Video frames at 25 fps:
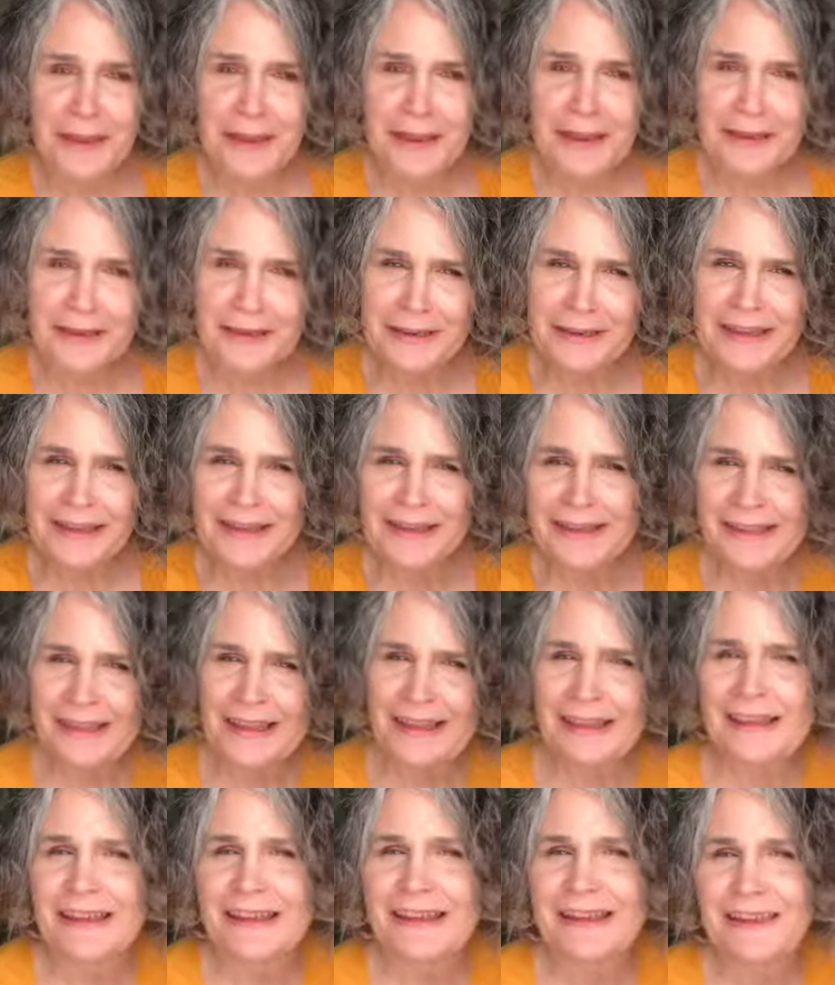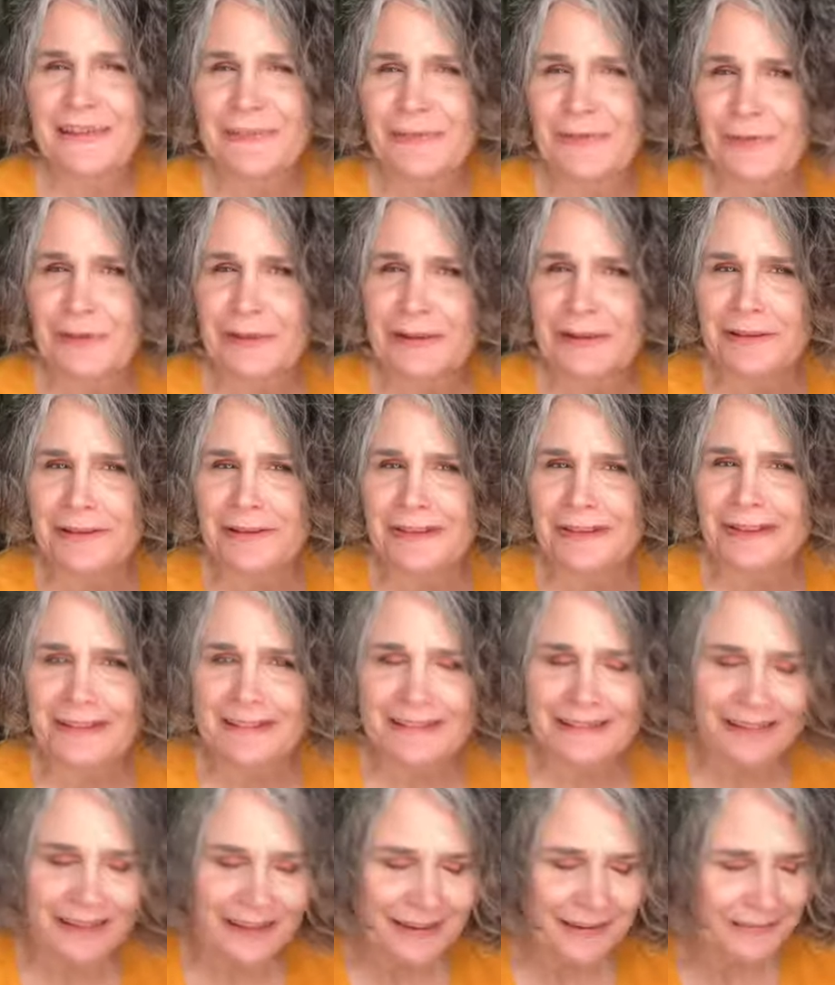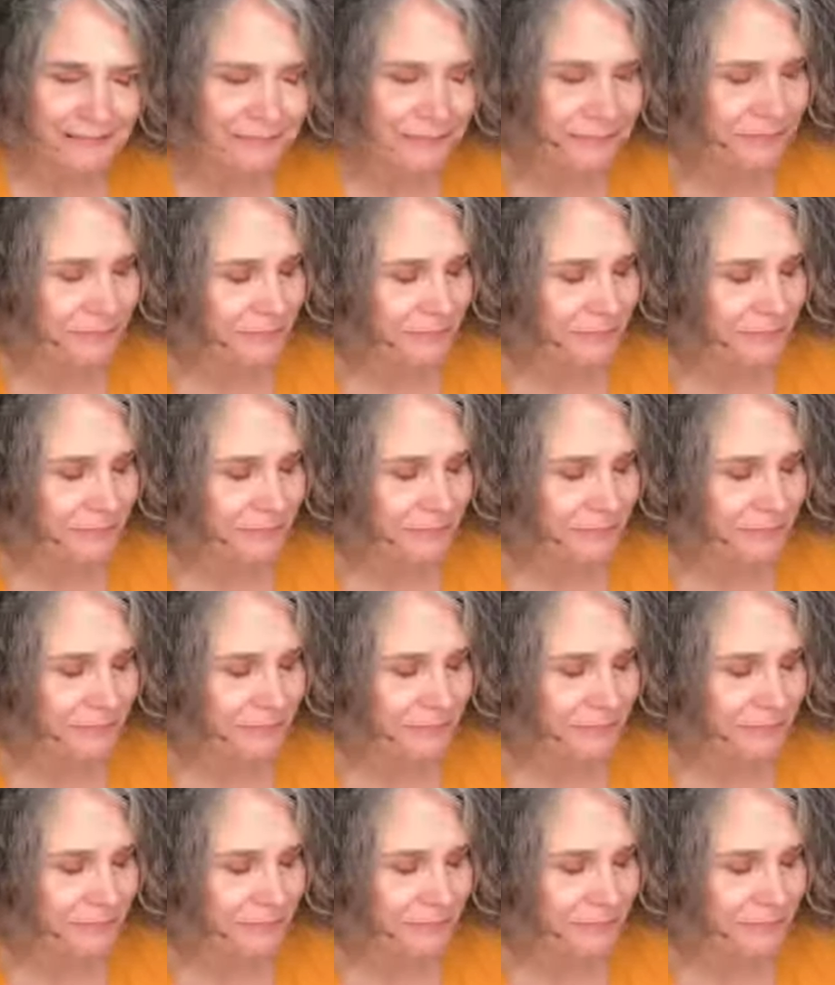Isn't that kind of weird to say?